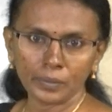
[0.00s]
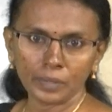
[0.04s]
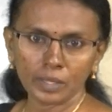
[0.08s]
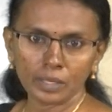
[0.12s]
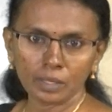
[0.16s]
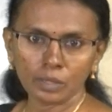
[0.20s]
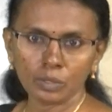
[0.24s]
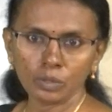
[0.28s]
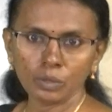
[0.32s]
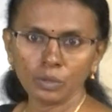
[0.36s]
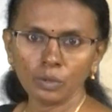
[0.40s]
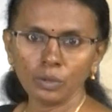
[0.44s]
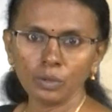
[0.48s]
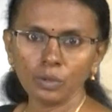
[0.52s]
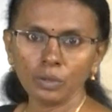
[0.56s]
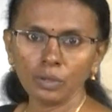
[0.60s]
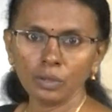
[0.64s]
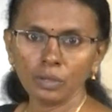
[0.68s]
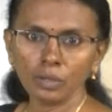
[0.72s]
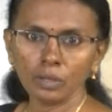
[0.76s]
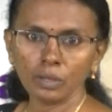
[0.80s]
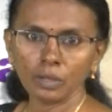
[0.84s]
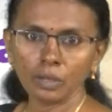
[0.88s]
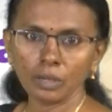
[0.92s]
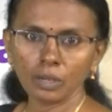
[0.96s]
So,
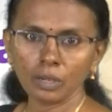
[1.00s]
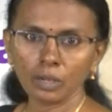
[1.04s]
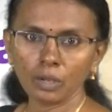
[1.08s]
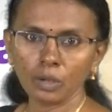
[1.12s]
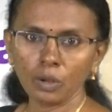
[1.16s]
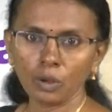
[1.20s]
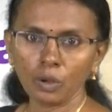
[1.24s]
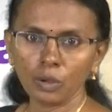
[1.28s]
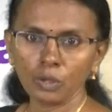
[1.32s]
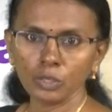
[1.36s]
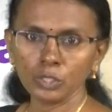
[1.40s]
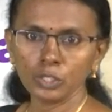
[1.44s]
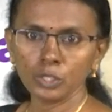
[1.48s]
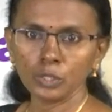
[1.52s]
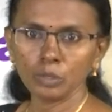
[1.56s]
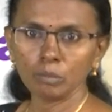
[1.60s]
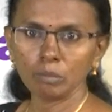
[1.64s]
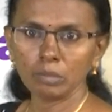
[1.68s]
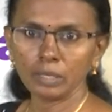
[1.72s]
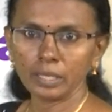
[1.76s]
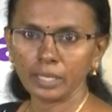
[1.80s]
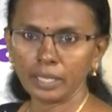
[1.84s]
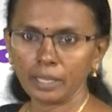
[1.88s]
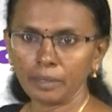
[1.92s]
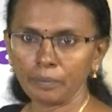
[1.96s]
cause to
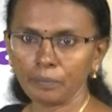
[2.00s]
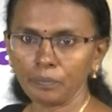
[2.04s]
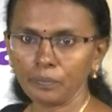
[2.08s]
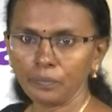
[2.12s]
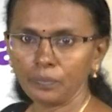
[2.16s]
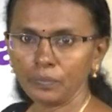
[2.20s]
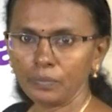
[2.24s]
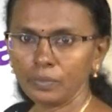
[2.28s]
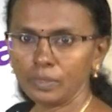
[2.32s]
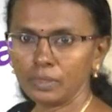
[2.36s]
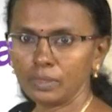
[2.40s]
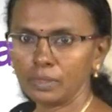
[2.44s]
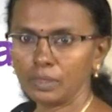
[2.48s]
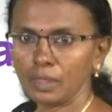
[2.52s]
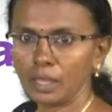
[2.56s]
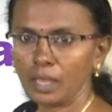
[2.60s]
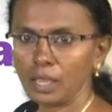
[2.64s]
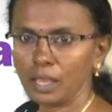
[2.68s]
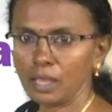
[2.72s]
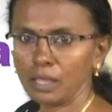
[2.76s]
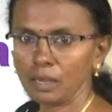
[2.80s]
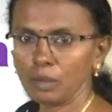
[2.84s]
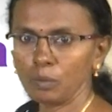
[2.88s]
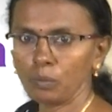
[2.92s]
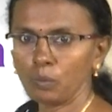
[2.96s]
blame.
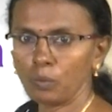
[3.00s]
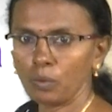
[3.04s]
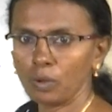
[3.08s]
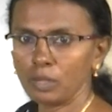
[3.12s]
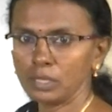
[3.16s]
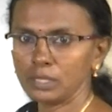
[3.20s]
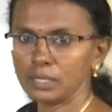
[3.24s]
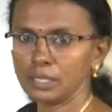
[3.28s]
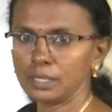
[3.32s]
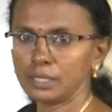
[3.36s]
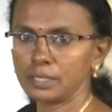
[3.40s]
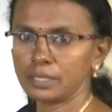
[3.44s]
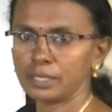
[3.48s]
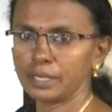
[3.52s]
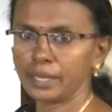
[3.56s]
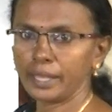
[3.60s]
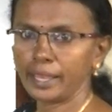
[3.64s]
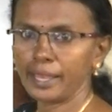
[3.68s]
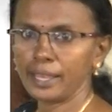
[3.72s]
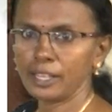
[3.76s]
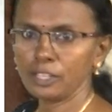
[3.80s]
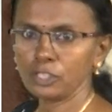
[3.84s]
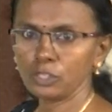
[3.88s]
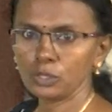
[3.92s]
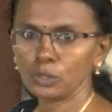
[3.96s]
There was a
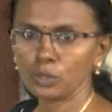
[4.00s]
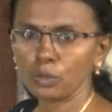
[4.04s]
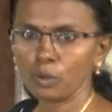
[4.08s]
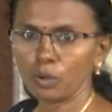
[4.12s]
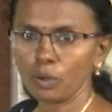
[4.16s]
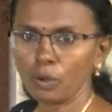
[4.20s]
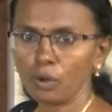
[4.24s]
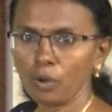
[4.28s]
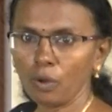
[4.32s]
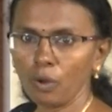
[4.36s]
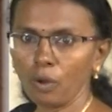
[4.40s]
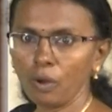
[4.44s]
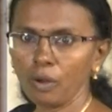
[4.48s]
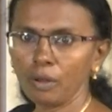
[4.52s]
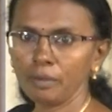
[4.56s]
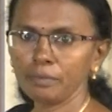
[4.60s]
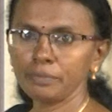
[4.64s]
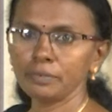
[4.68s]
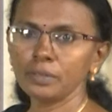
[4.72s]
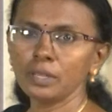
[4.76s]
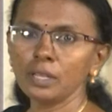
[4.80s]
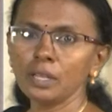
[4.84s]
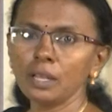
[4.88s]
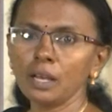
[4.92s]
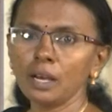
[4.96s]
trace of
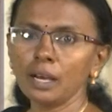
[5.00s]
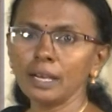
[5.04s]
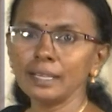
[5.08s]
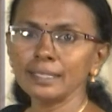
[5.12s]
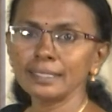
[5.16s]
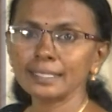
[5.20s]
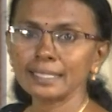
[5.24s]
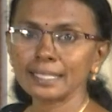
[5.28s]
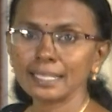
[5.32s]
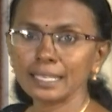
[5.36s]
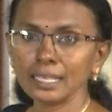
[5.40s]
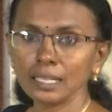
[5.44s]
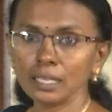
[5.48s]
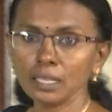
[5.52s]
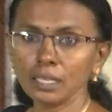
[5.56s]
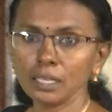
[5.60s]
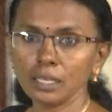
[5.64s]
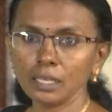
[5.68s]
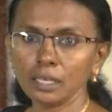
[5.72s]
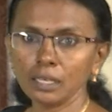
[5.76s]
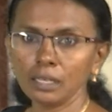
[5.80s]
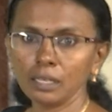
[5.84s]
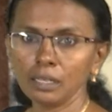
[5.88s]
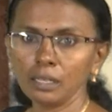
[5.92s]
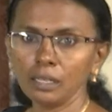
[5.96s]
a
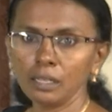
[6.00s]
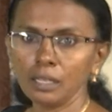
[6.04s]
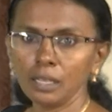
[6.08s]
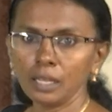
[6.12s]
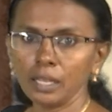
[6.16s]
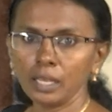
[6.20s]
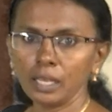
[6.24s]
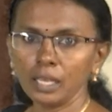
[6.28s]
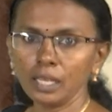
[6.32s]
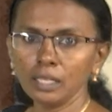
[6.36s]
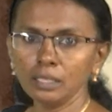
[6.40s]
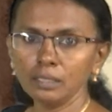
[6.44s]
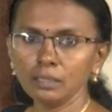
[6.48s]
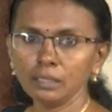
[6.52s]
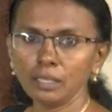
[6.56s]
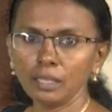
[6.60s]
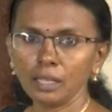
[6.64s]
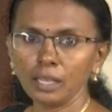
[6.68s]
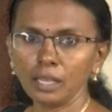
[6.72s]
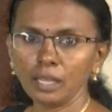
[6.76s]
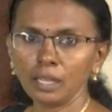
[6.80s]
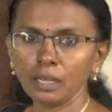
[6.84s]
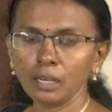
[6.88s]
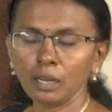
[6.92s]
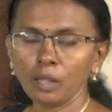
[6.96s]
slur in
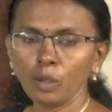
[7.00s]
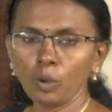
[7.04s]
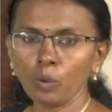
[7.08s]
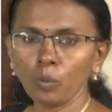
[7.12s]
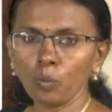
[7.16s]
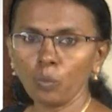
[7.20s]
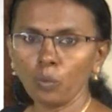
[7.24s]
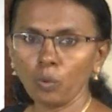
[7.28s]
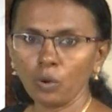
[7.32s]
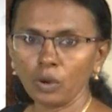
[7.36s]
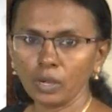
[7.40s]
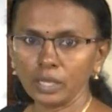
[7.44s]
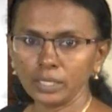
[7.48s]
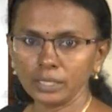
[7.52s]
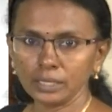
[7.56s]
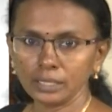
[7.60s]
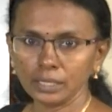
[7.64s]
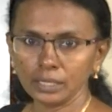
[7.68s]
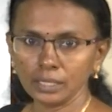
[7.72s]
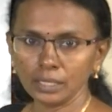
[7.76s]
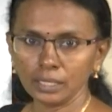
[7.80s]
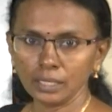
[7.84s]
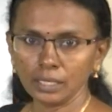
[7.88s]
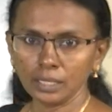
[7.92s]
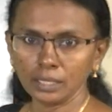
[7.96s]
their
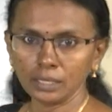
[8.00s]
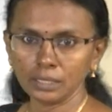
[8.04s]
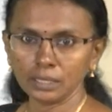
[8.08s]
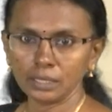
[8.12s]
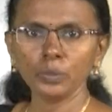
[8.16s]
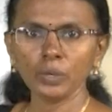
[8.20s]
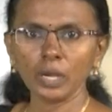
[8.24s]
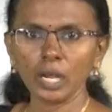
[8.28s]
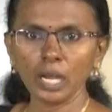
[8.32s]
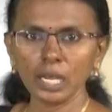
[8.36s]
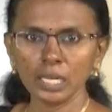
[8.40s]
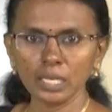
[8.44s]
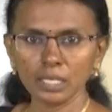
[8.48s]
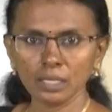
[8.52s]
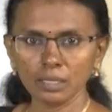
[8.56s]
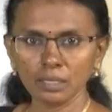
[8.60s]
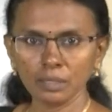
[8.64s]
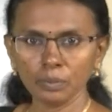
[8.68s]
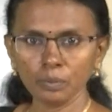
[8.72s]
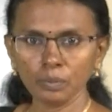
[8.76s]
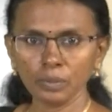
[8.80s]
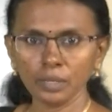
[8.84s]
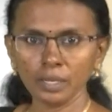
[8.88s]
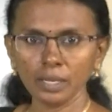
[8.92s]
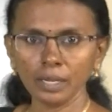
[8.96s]
voices. Another
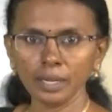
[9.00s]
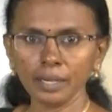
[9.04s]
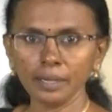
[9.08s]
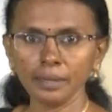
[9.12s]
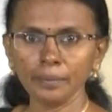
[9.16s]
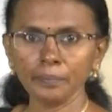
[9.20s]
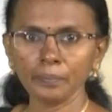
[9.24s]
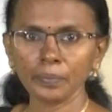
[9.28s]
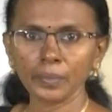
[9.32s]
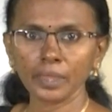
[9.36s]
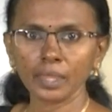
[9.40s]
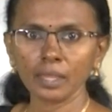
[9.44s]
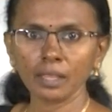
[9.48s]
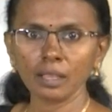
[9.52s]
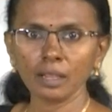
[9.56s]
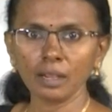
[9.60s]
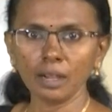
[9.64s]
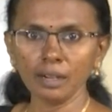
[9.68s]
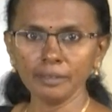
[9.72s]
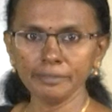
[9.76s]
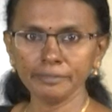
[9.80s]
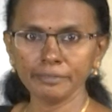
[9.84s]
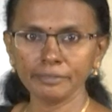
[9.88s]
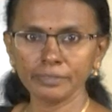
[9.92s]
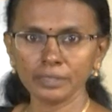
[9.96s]
word,
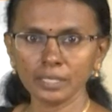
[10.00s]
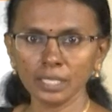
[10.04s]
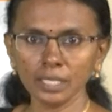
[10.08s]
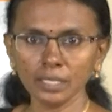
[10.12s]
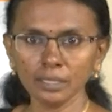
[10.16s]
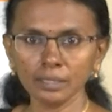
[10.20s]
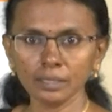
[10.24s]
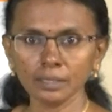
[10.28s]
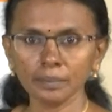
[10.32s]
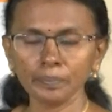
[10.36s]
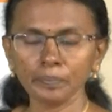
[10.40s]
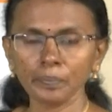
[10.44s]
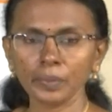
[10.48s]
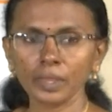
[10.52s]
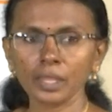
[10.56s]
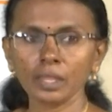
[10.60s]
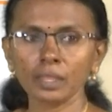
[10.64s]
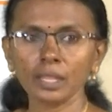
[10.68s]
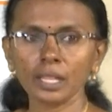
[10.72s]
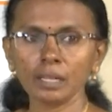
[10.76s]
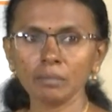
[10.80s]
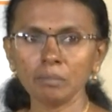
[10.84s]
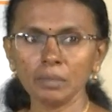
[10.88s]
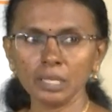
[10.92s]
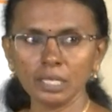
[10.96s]
affront,
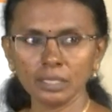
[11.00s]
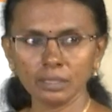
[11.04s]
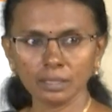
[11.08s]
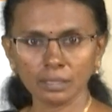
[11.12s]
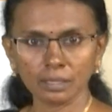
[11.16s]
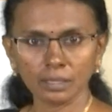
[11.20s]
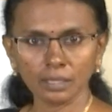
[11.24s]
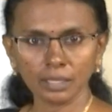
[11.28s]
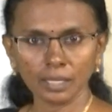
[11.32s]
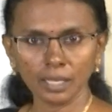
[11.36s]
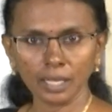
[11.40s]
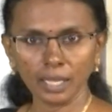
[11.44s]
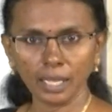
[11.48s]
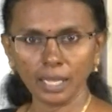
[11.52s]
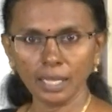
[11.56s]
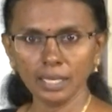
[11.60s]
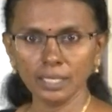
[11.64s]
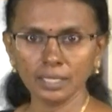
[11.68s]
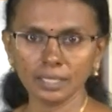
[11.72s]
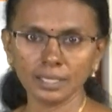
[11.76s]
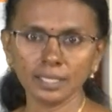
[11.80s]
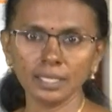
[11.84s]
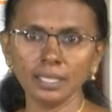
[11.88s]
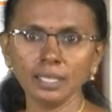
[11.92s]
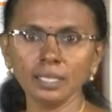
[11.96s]
that means
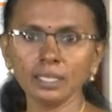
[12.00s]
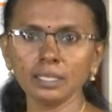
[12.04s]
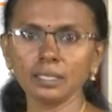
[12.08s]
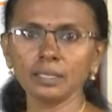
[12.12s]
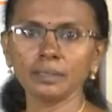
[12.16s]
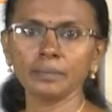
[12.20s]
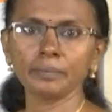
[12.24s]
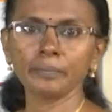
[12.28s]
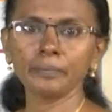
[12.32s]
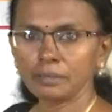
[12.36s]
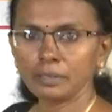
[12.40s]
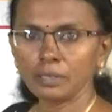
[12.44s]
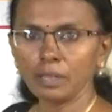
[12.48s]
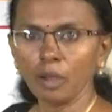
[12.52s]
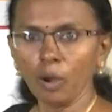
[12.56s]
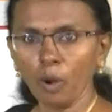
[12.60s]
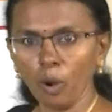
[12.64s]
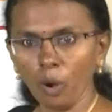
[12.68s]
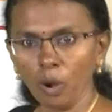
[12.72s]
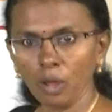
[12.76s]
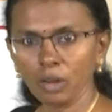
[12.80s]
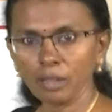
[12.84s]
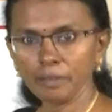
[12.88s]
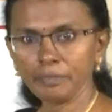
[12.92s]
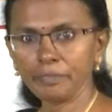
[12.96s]
insult.
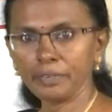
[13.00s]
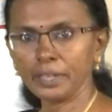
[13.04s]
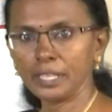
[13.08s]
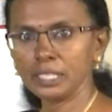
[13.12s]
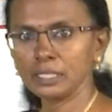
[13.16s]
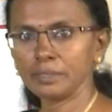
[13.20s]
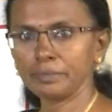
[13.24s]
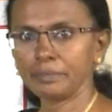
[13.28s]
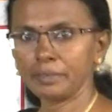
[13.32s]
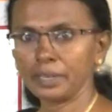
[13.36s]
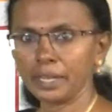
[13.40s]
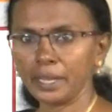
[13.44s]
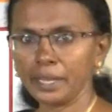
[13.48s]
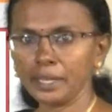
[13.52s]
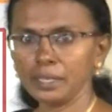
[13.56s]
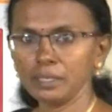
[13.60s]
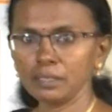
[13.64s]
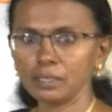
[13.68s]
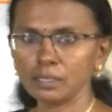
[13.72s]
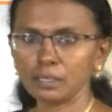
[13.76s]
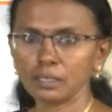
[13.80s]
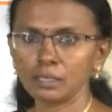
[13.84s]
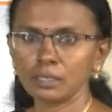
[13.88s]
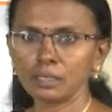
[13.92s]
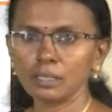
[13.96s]
All of his
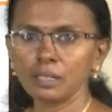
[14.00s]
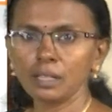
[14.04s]
friends